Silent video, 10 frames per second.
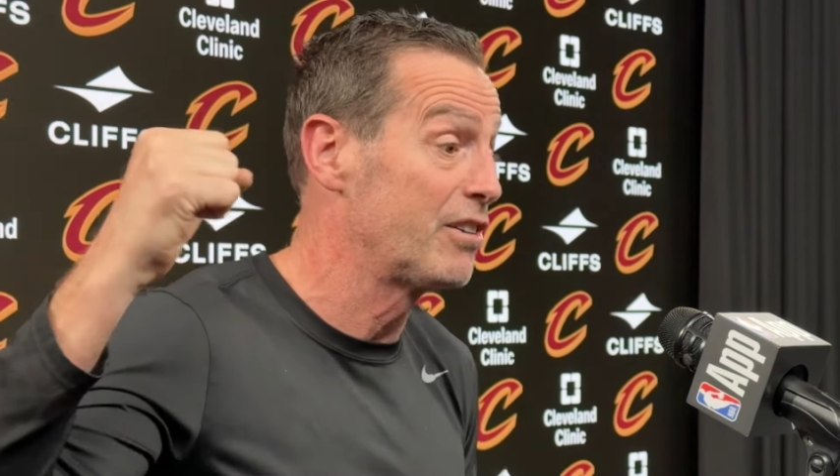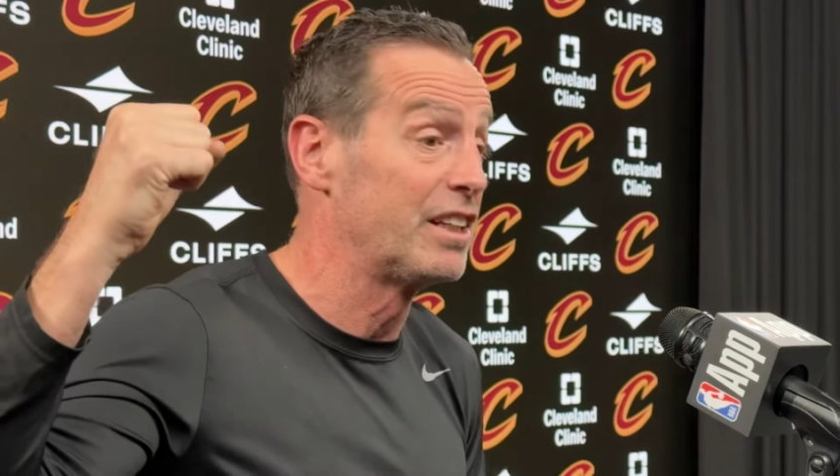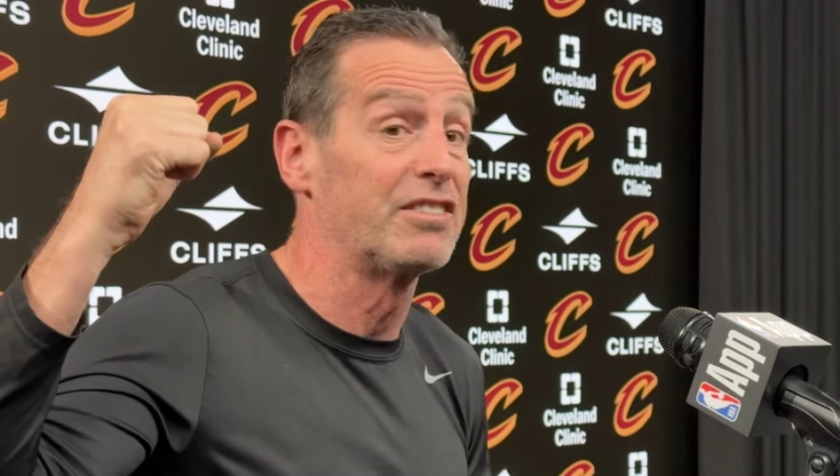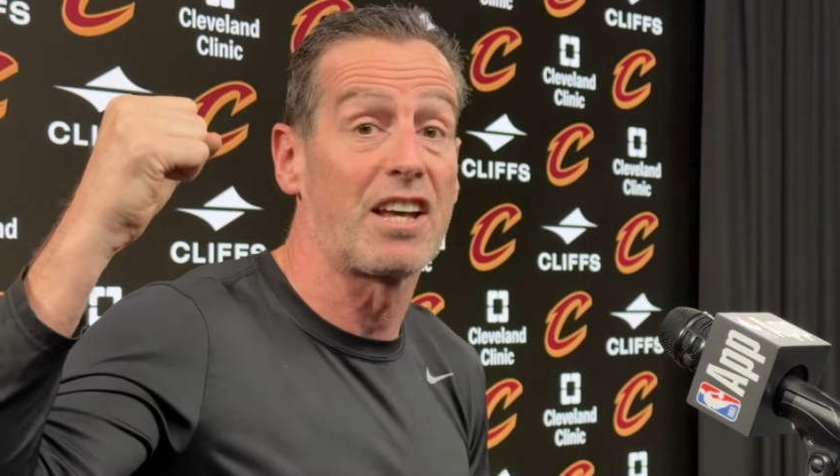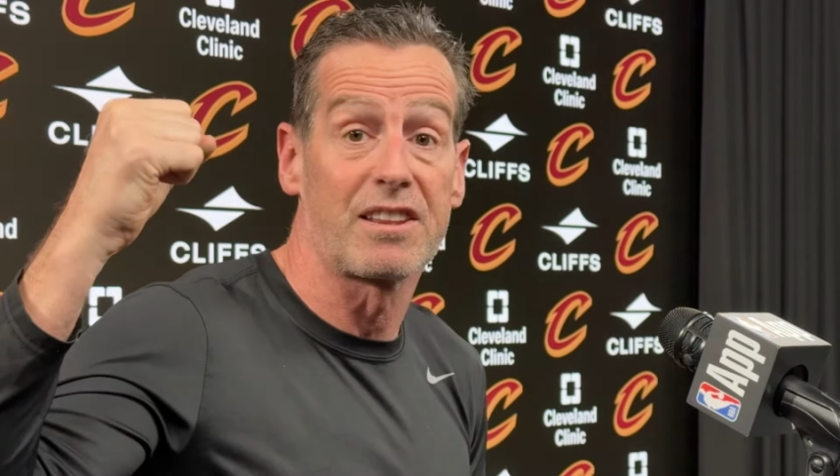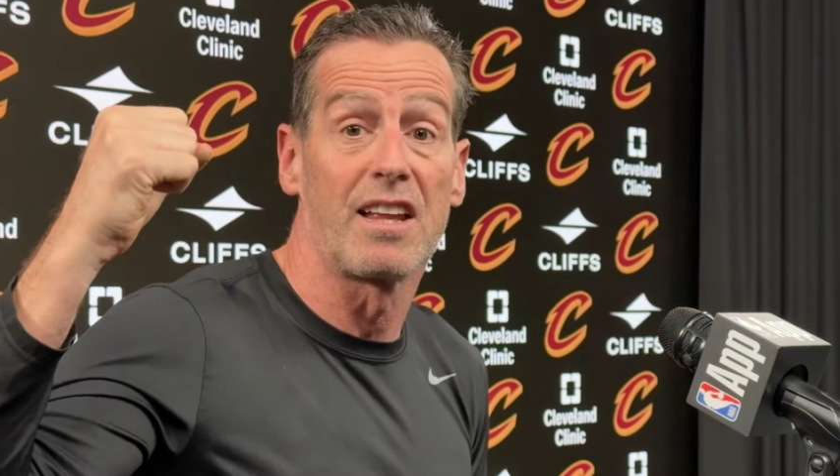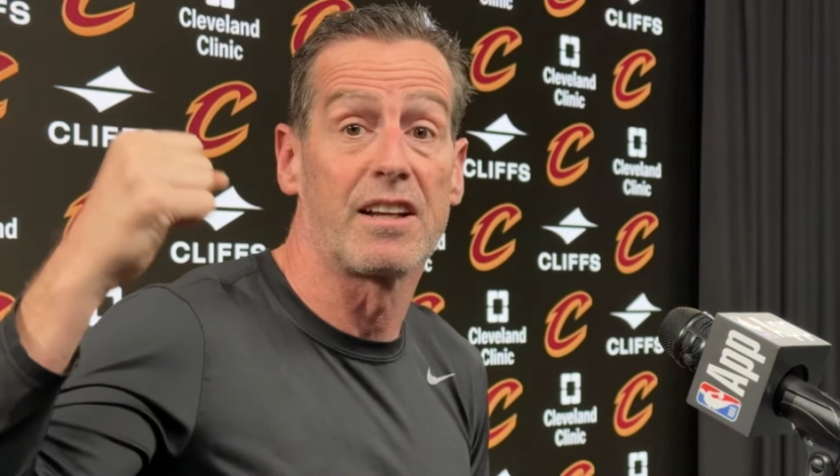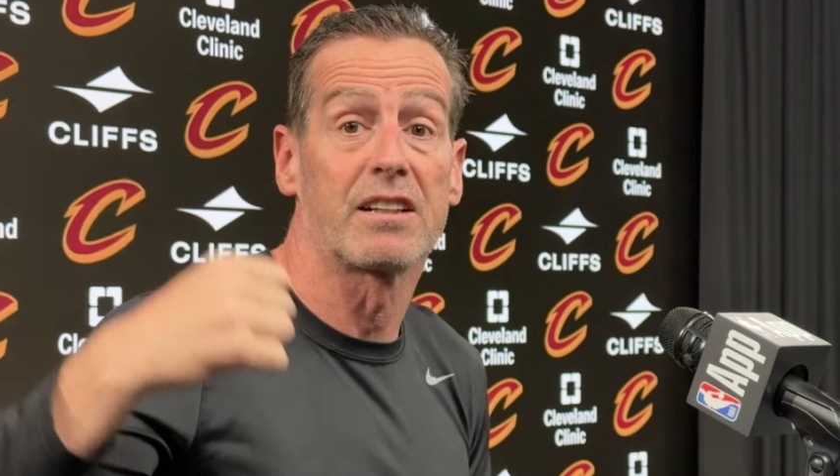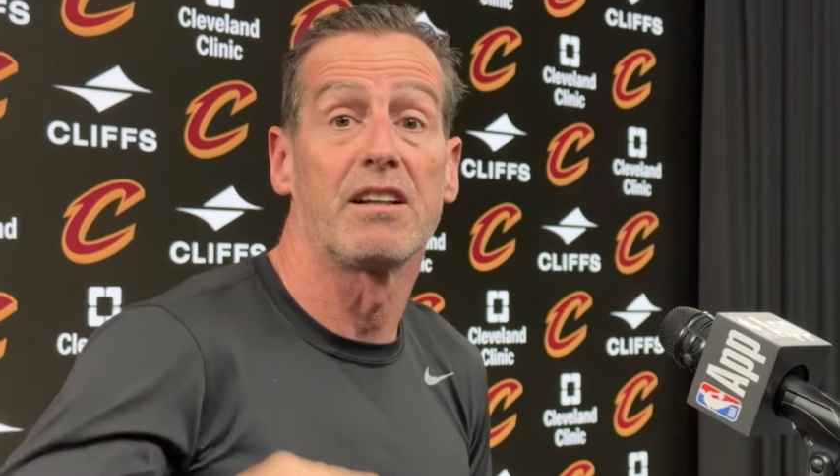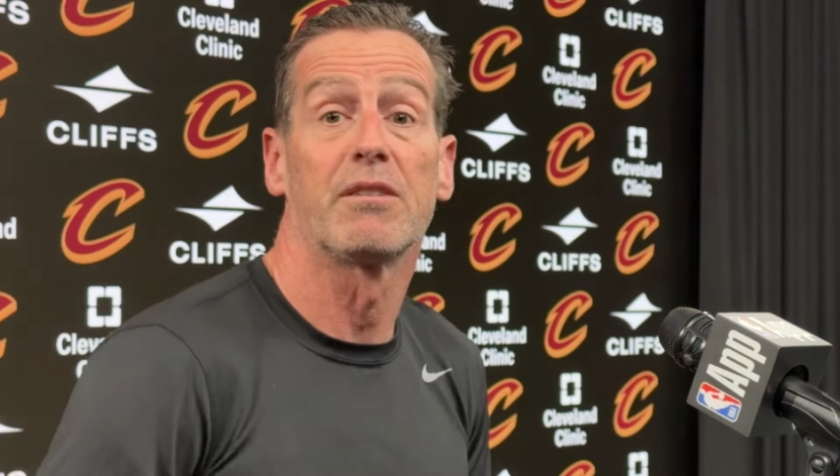and he's
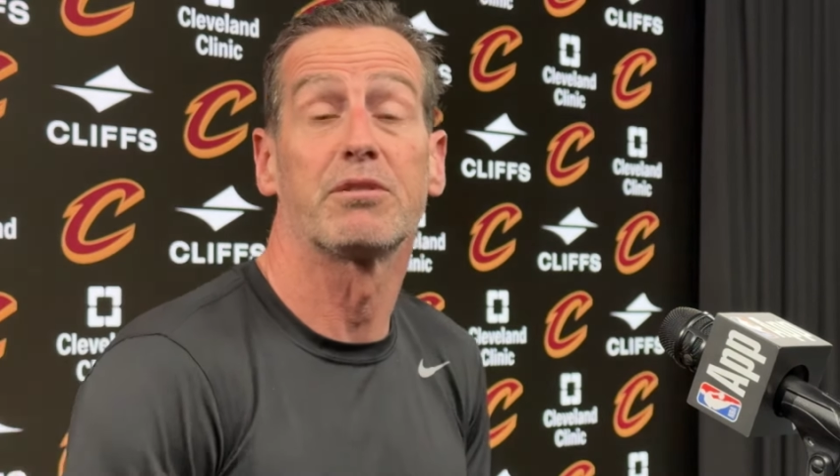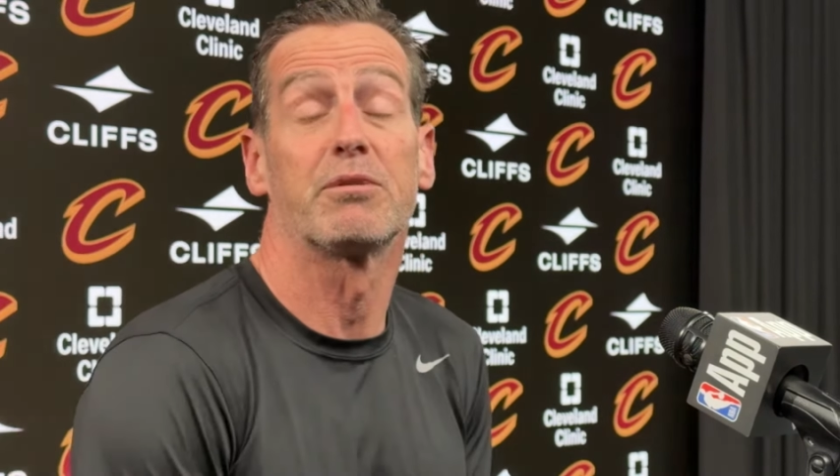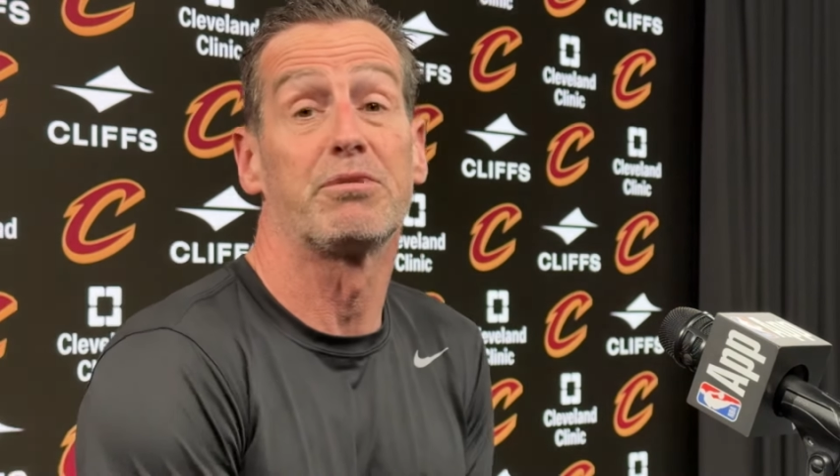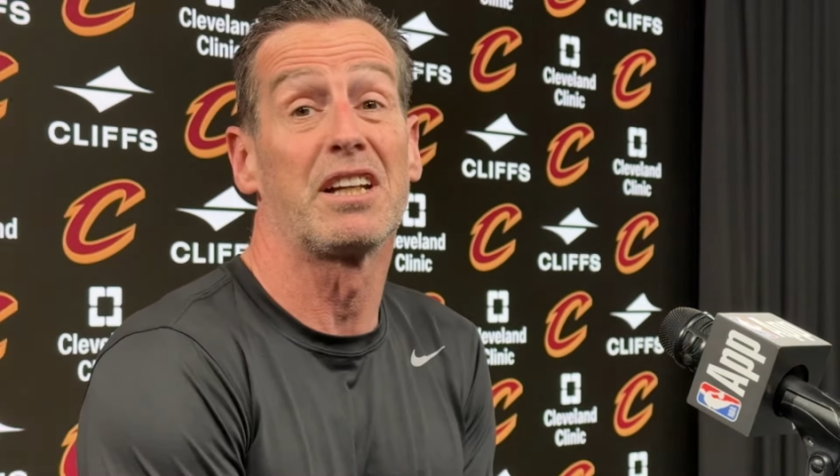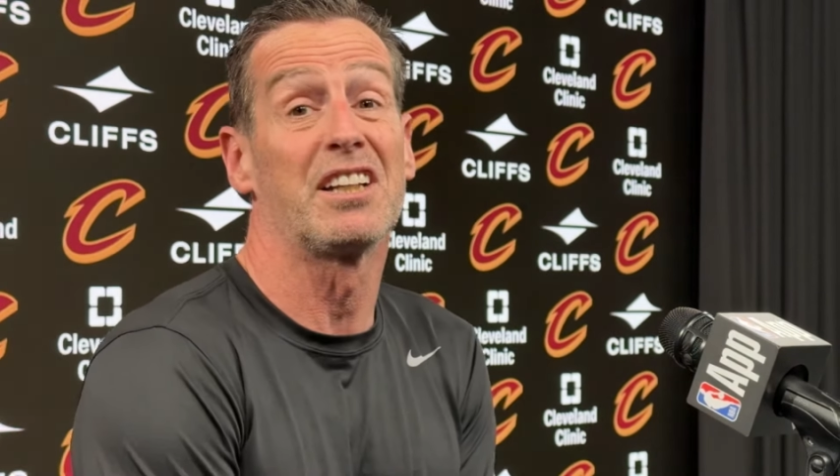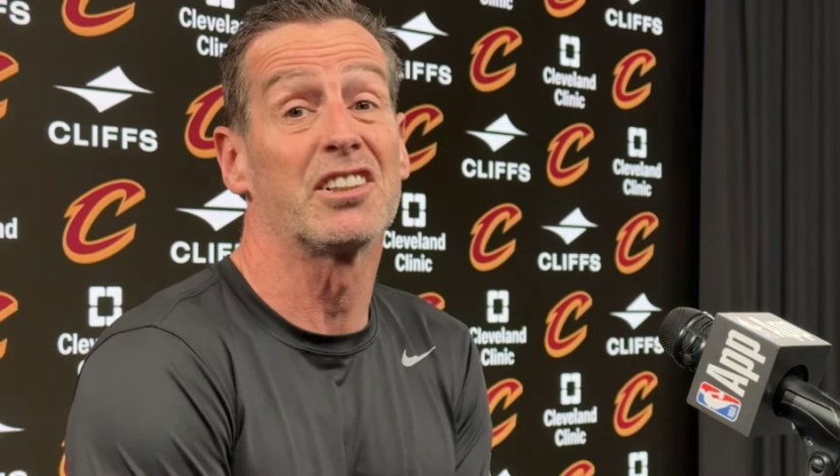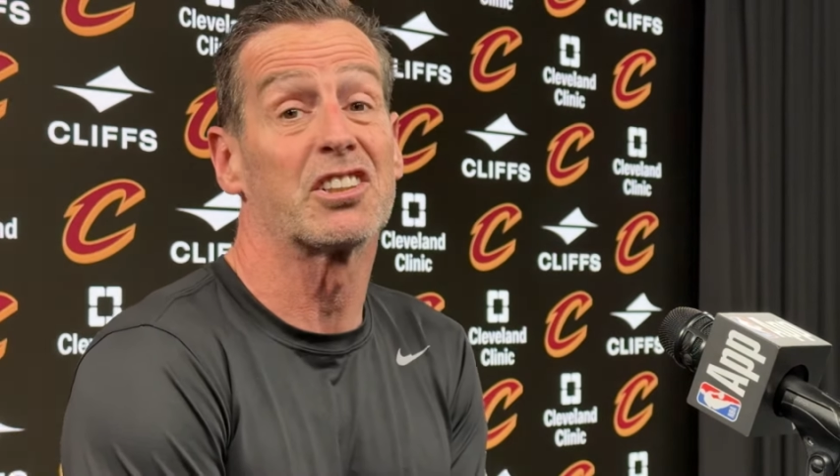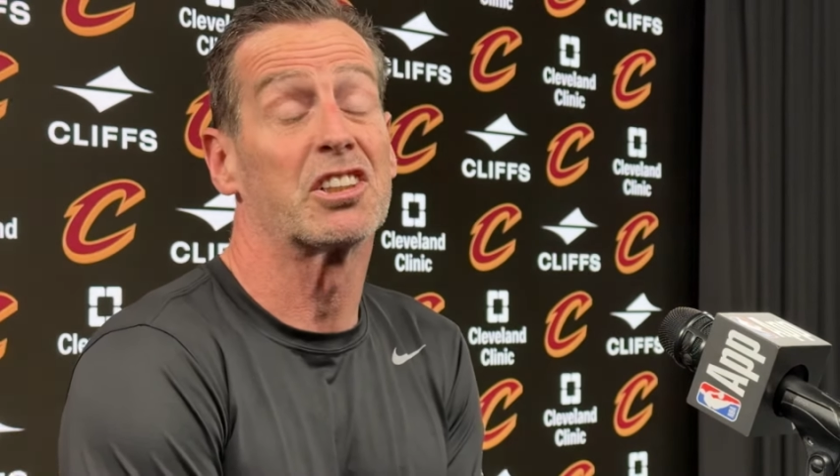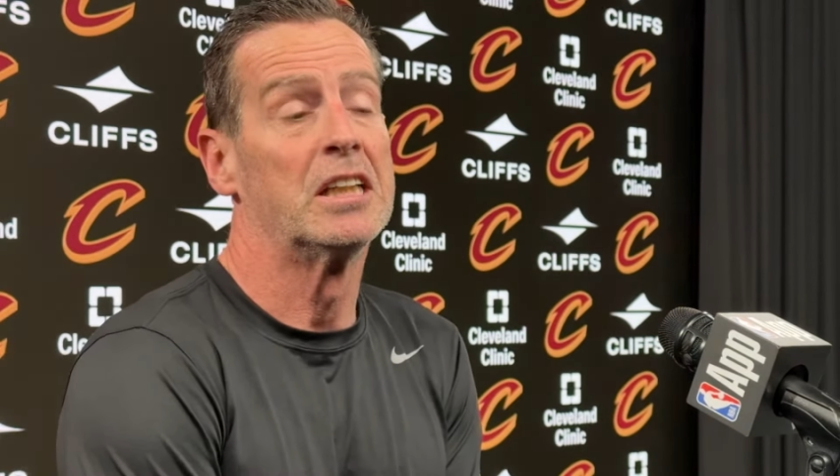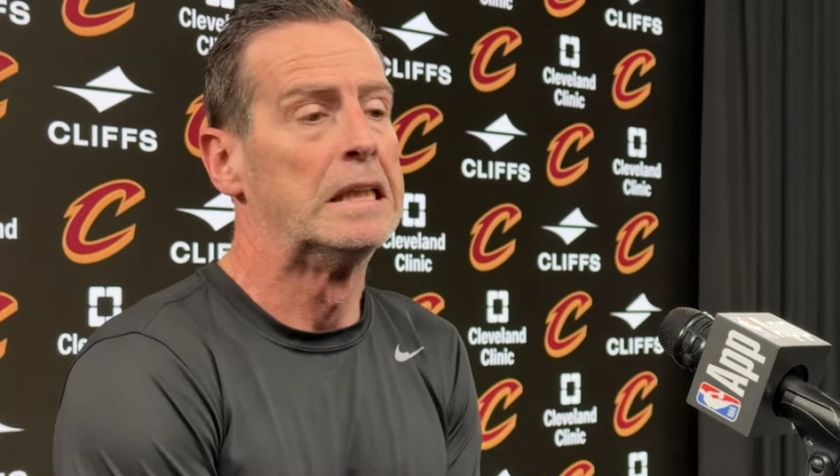athletic enough to finish.